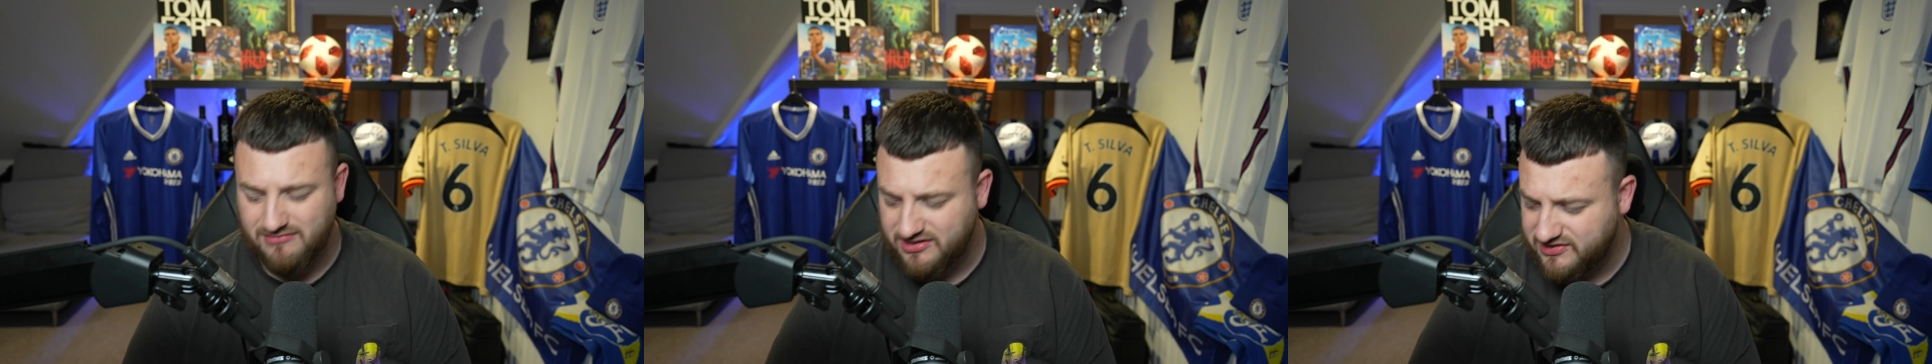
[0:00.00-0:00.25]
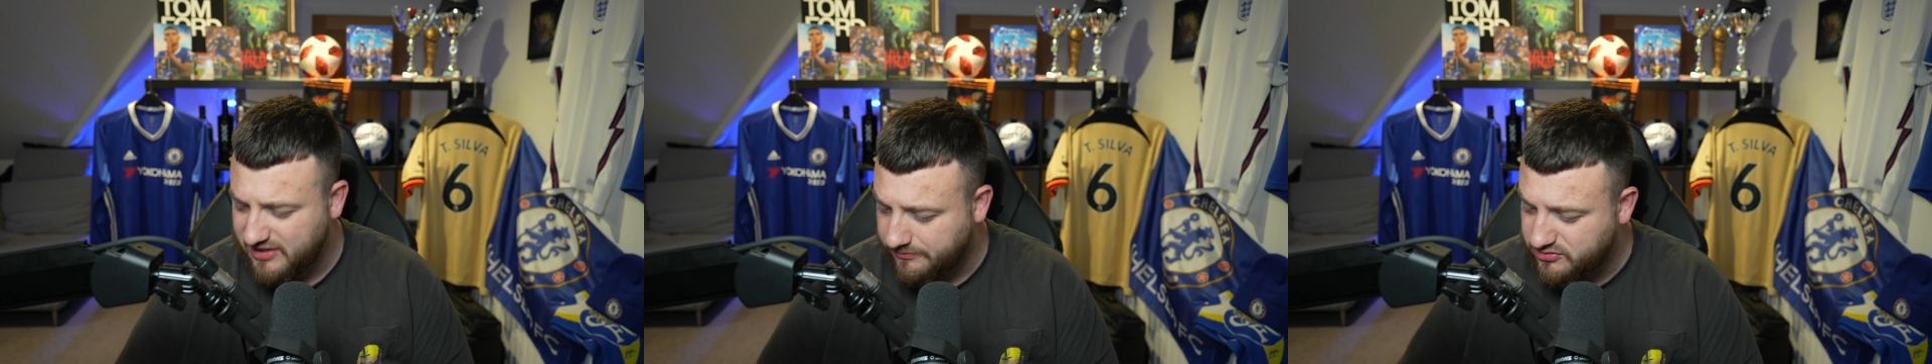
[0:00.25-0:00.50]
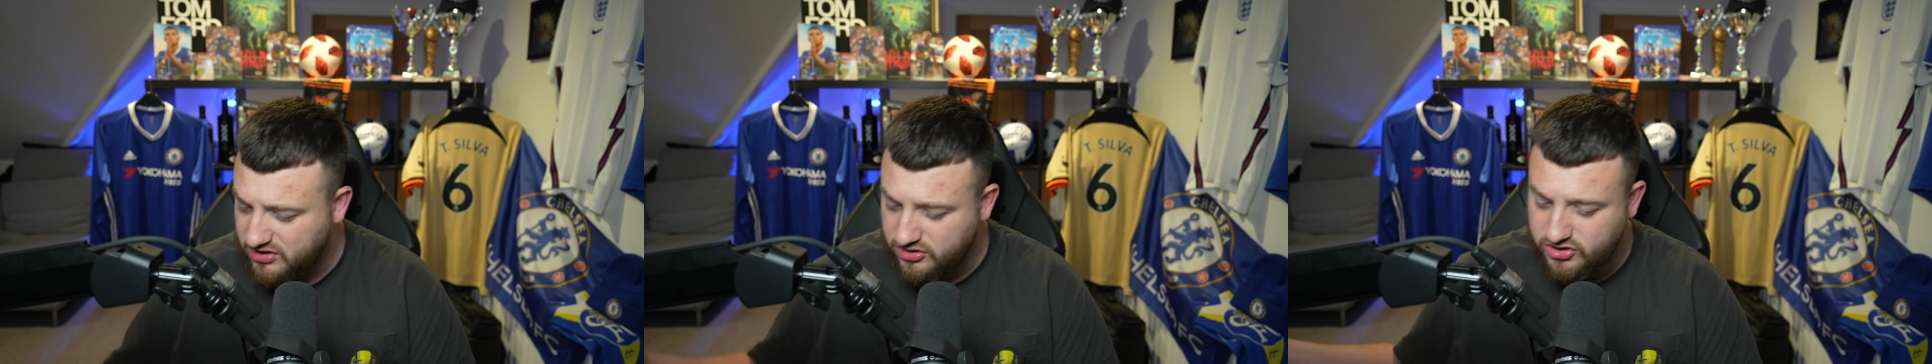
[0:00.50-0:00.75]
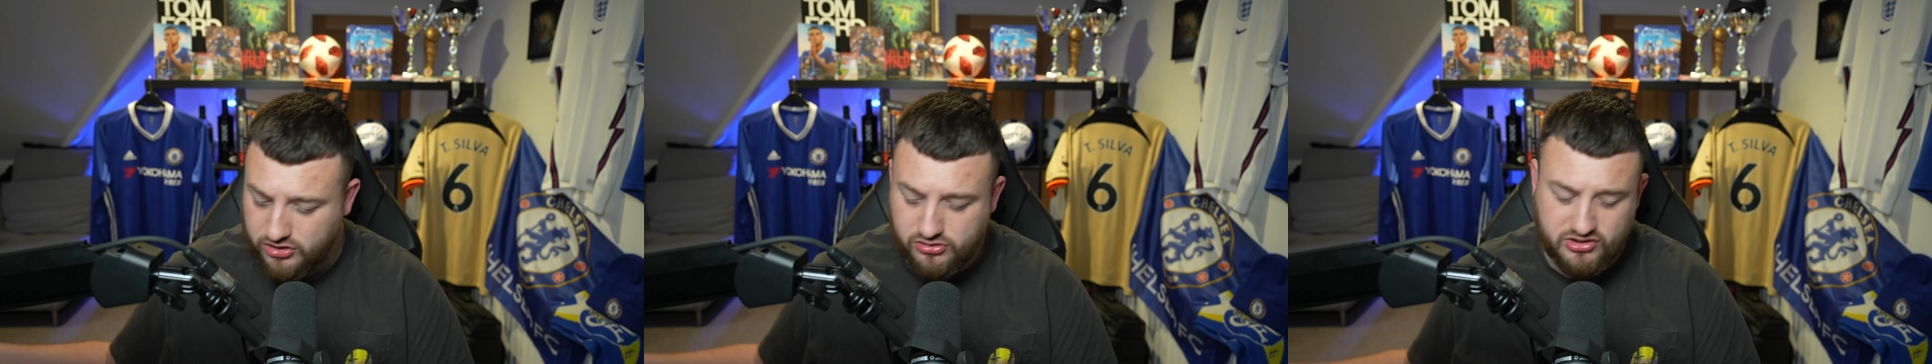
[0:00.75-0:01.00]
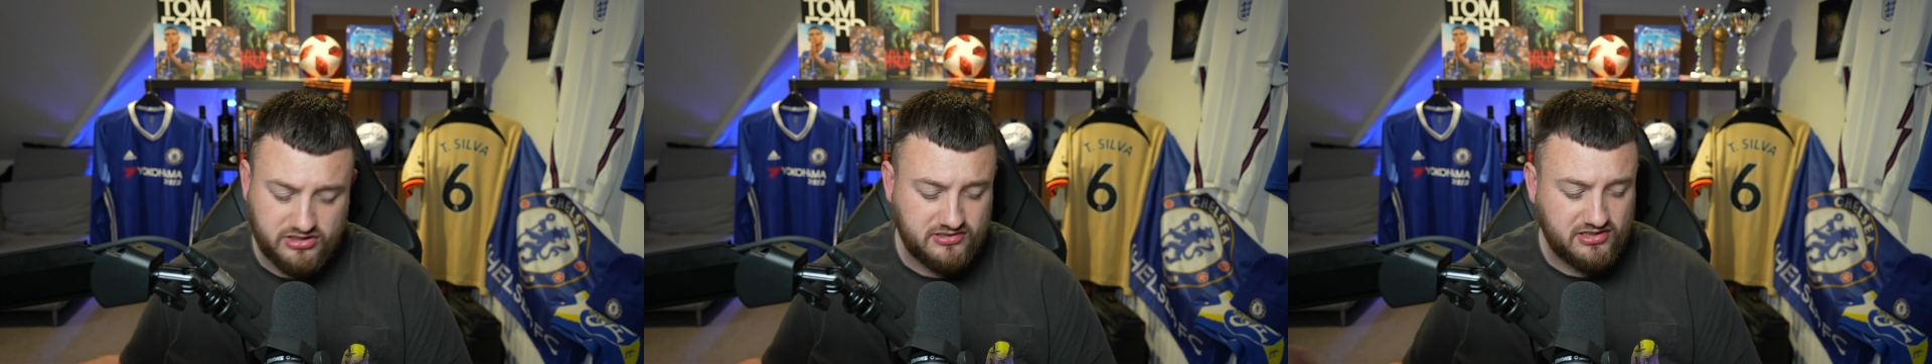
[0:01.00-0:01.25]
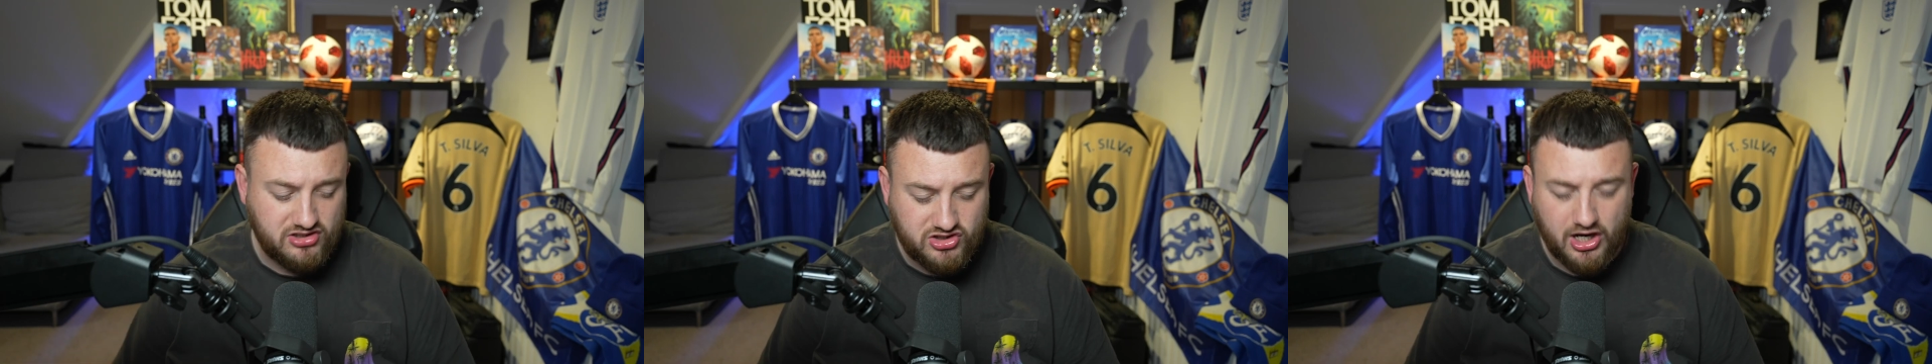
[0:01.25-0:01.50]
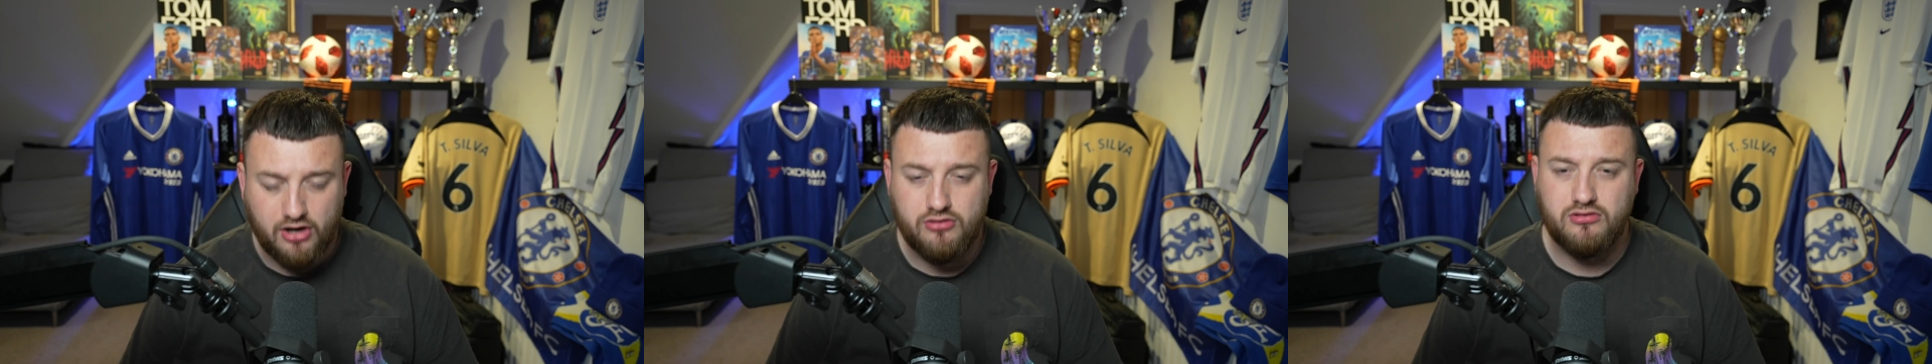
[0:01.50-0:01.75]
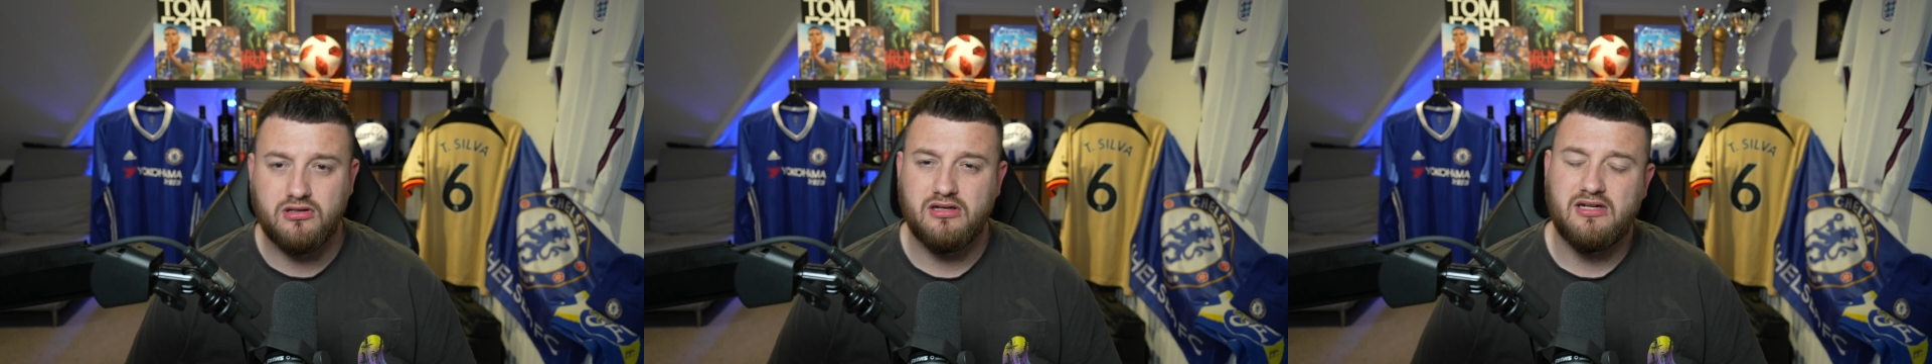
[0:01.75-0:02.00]
The substitutions, a
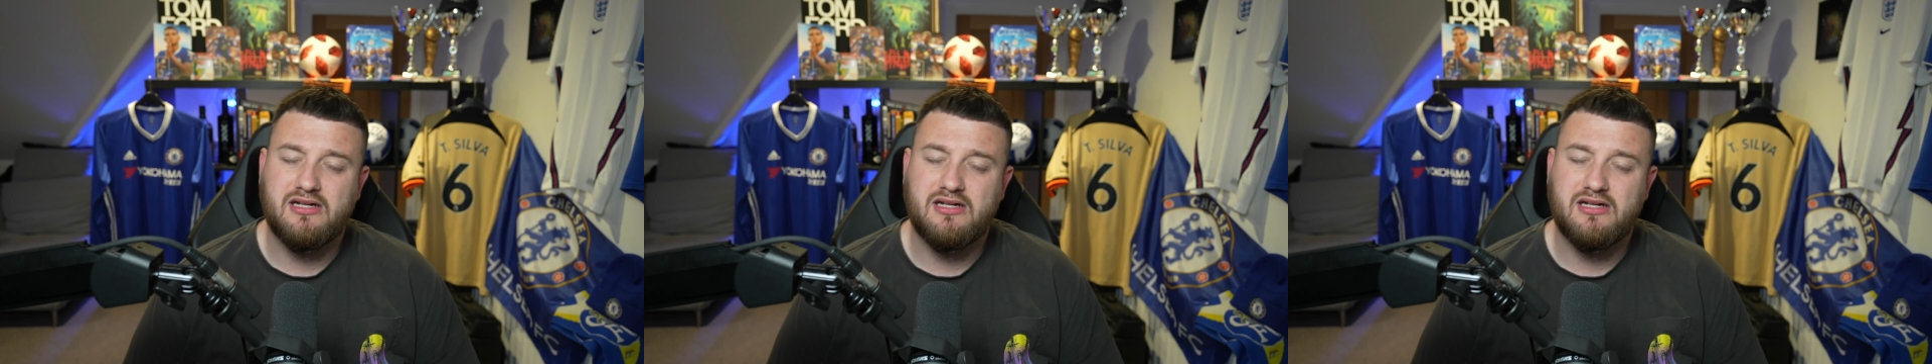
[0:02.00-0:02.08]
joke.